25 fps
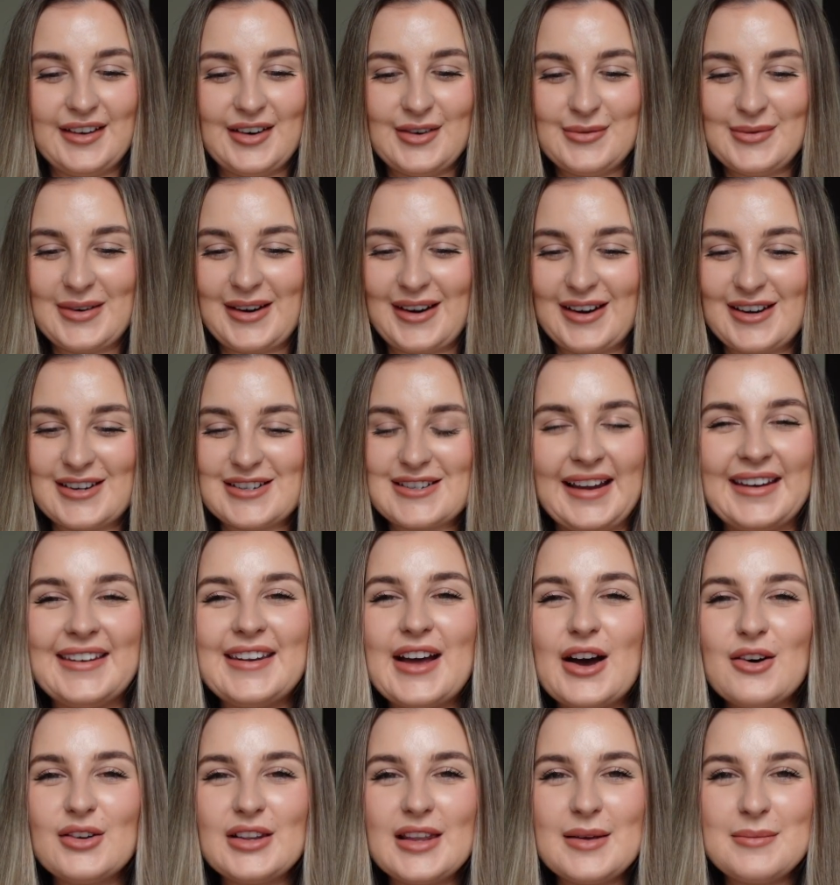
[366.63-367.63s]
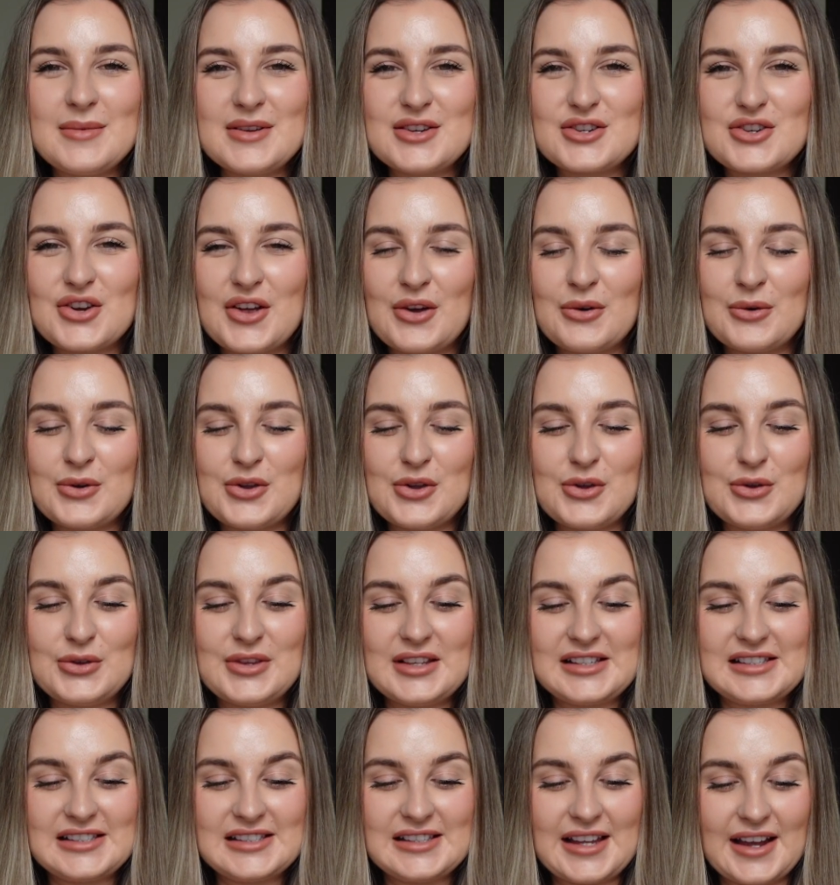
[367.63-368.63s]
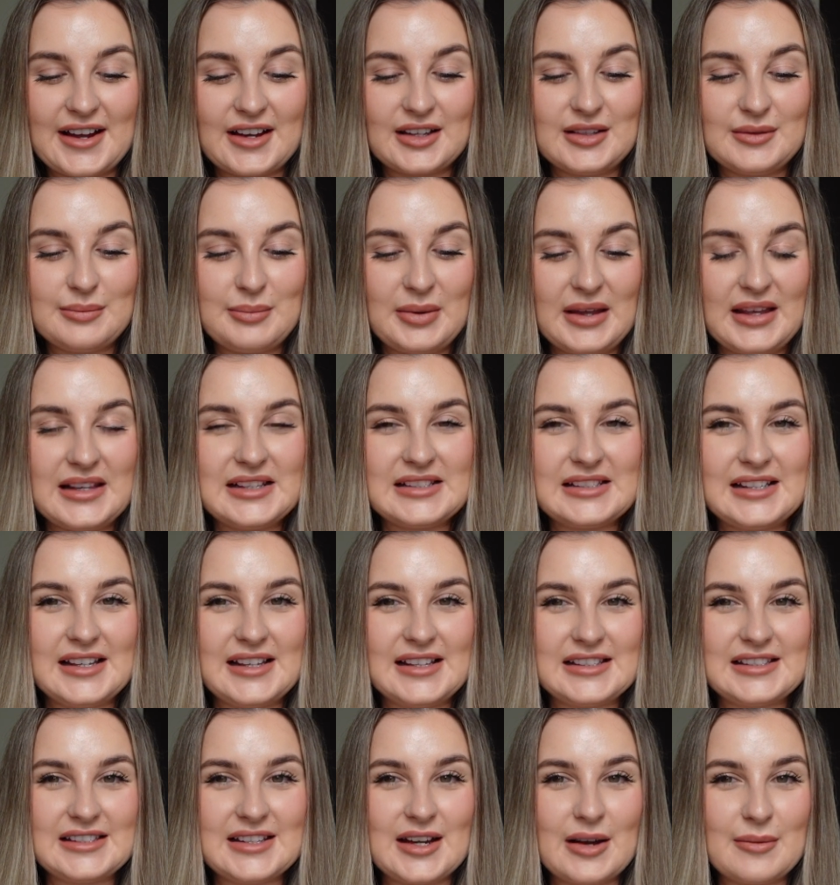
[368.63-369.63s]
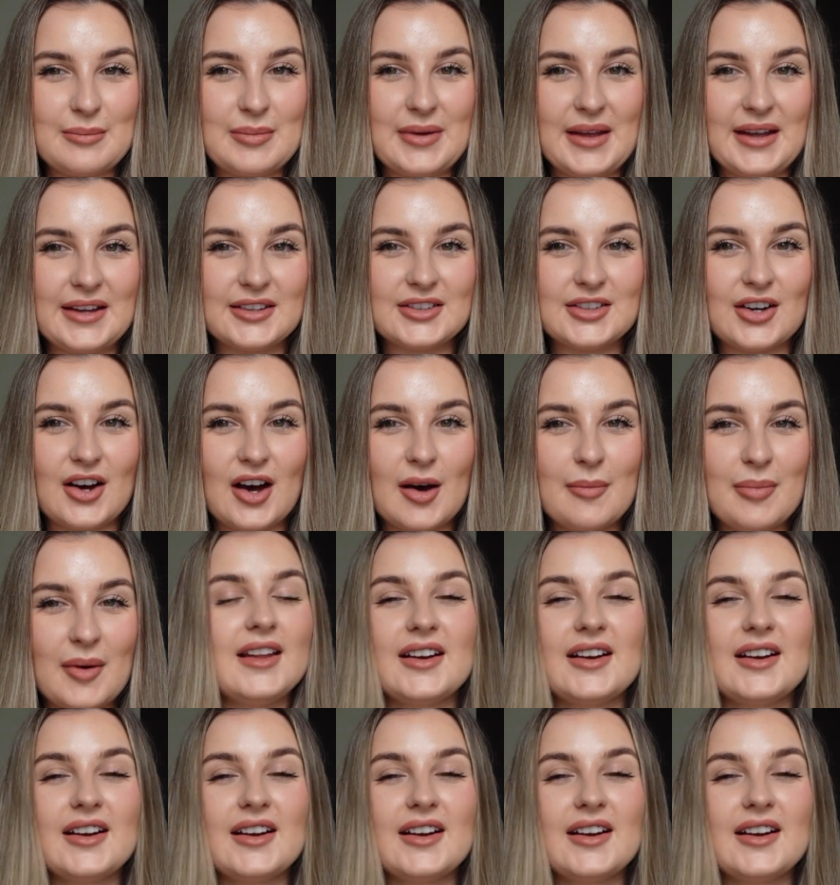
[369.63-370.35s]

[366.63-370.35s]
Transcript: Oh my gosh. And now let me show you the second pieces that I picked up.